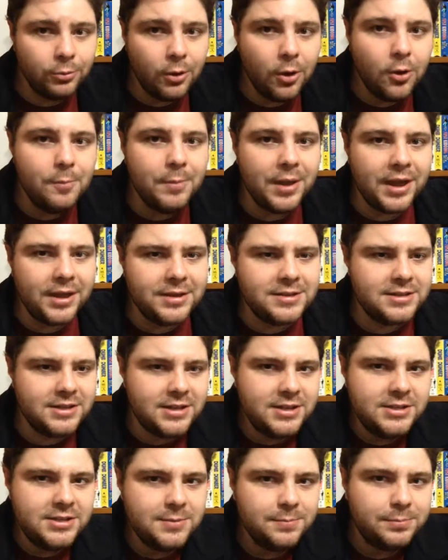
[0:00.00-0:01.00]
romance.
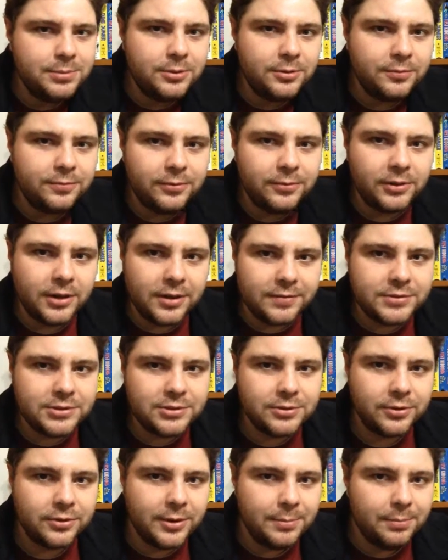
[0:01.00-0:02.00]
It is a beautiful love
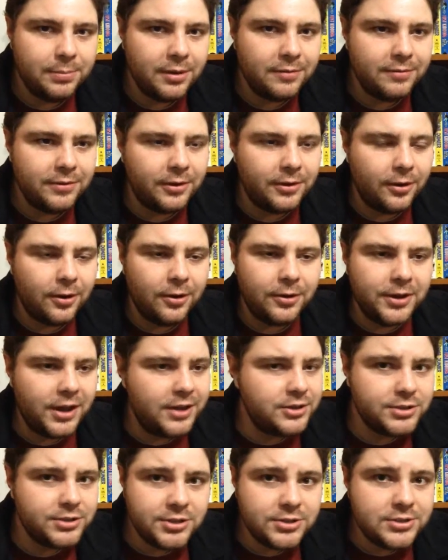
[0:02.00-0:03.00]
story above it all,
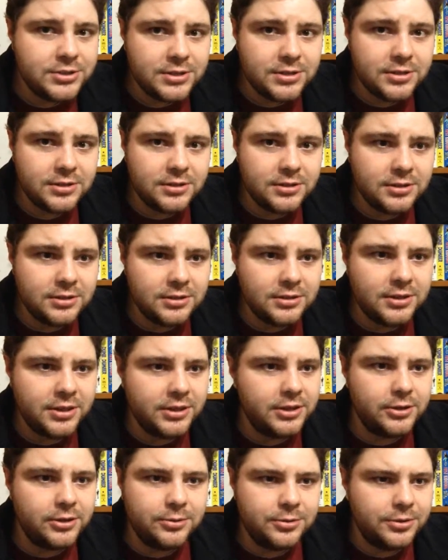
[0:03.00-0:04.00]
not just in
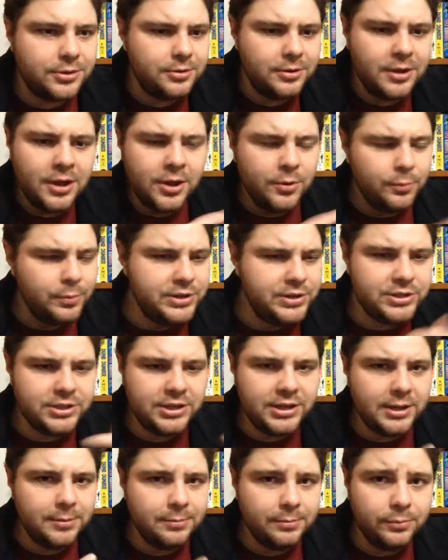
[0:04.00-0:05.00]
the youth, and we
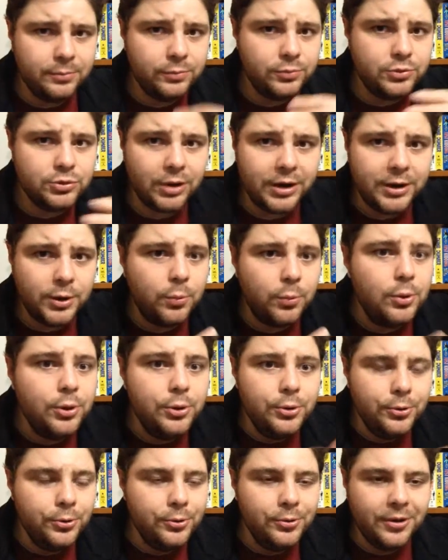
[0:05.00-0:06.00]
see him trying to
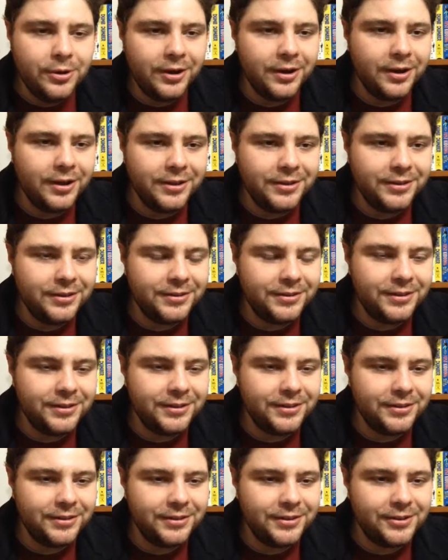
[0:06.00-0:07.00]
woo
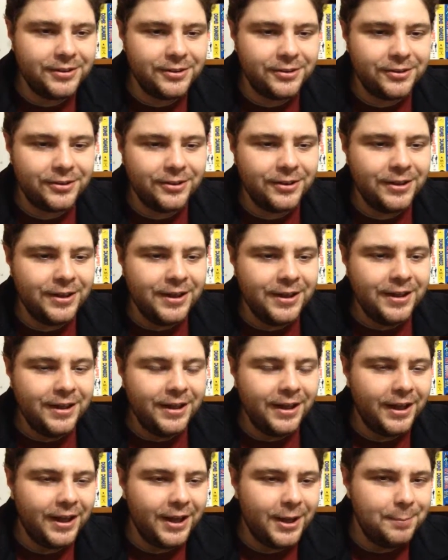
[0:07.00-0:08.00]
the girl,
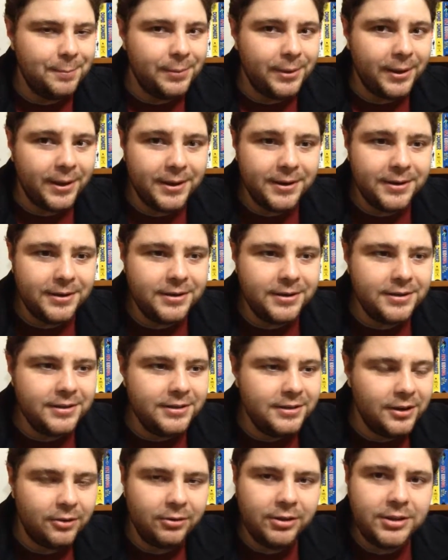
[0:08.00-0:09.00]
but
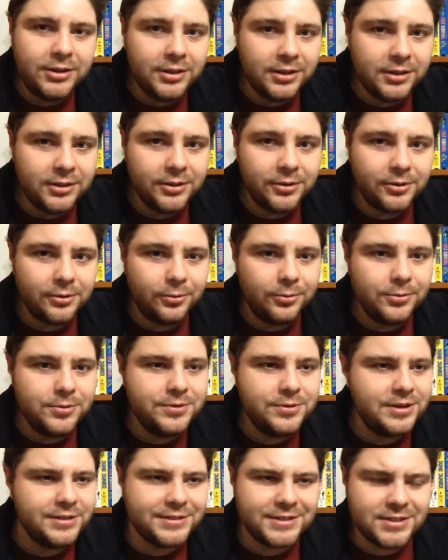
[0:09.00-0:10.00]
in their
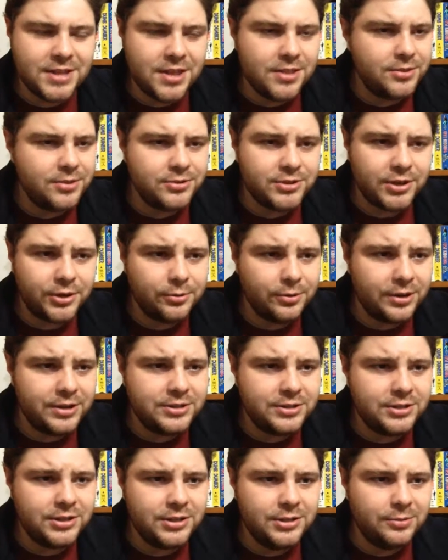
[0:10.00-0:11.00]
older days, there's that
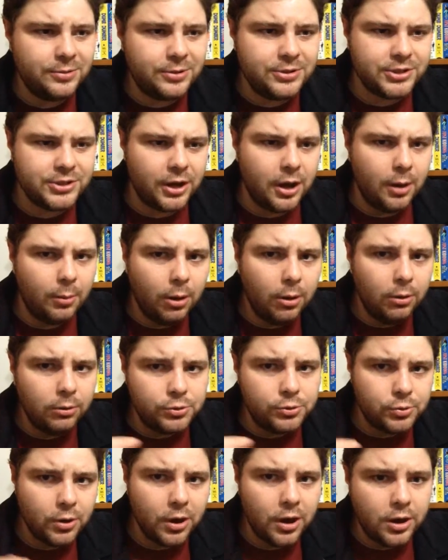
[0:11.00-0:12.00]
great scene where he's like, I'm
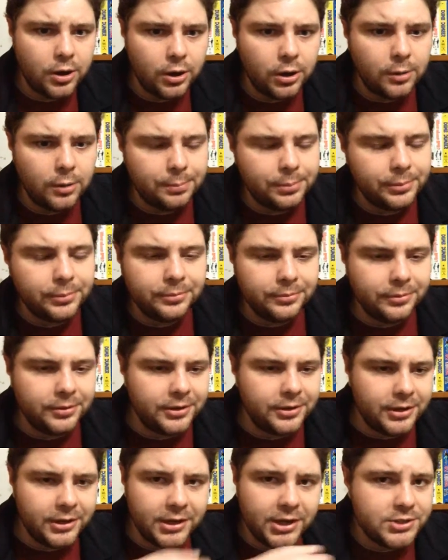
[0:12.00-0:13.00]
all dried up, and
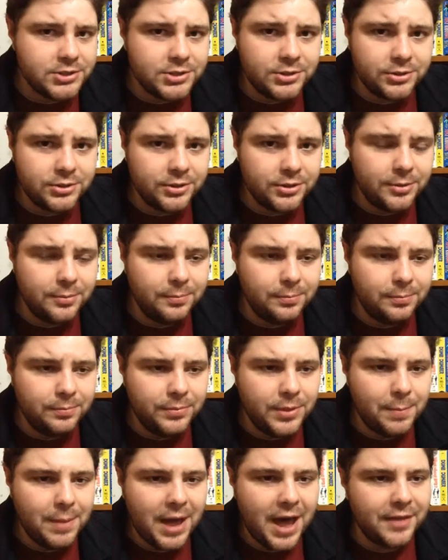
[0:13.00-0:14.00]
then he gets into
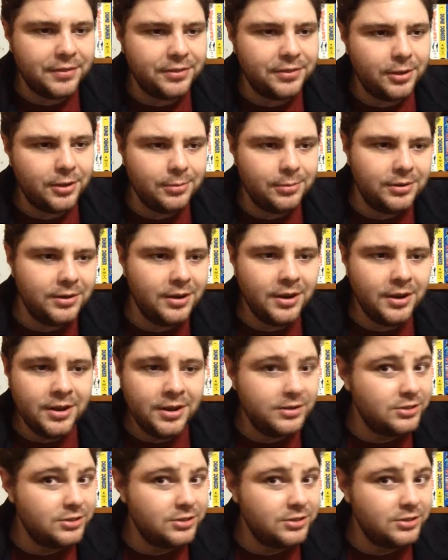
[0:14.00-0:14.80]
the bathtub, and